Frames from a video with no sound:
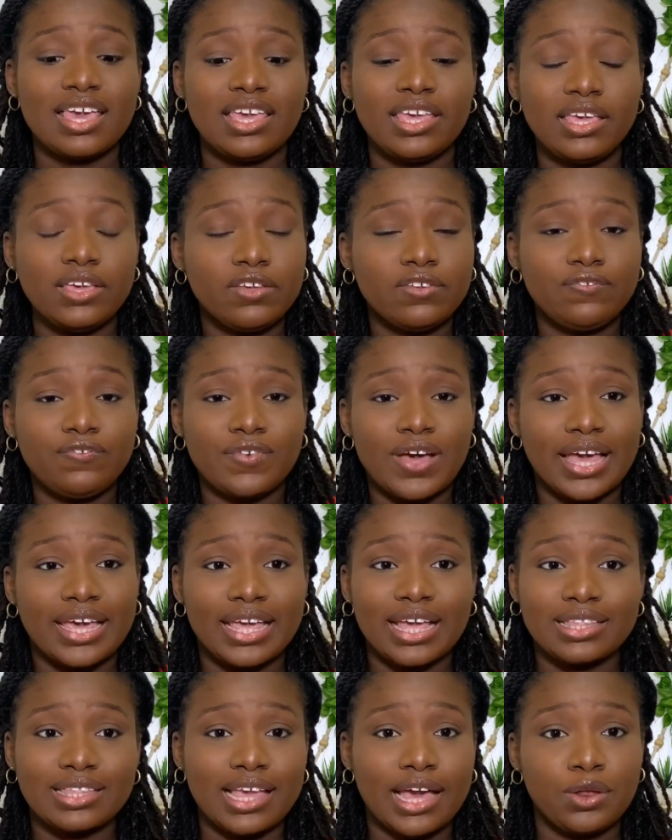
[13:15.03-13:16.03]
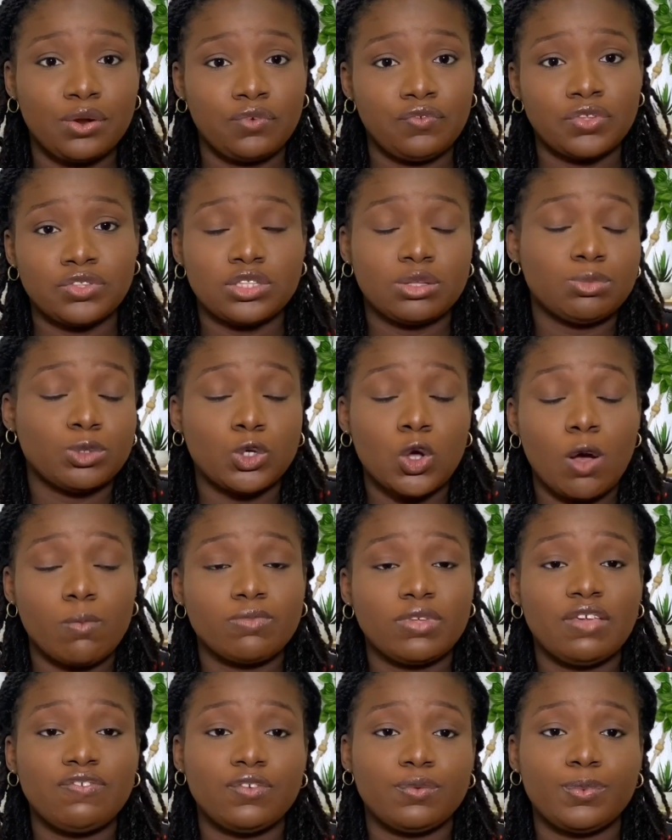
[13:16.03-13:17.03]
If I get tired of it,
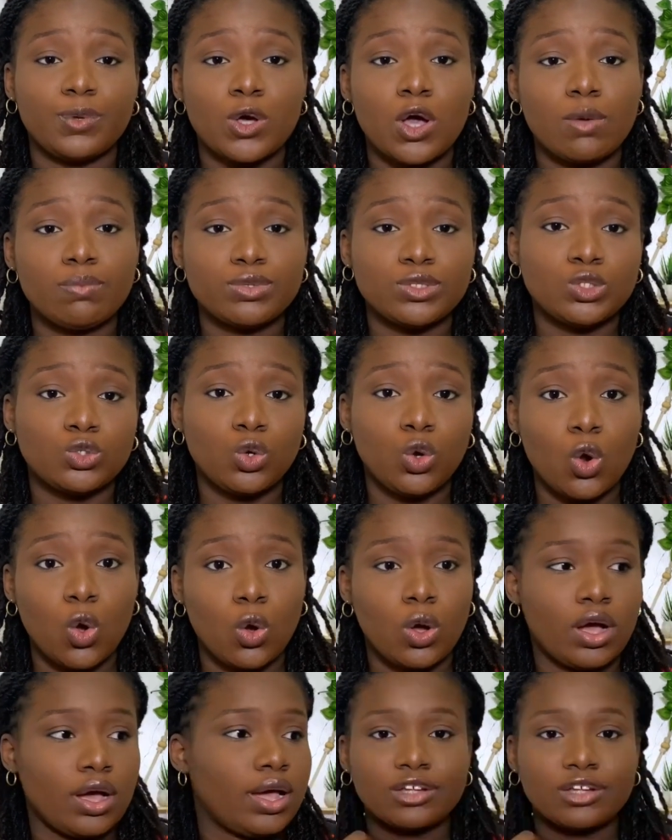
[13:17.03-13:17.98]
if it becomes too long,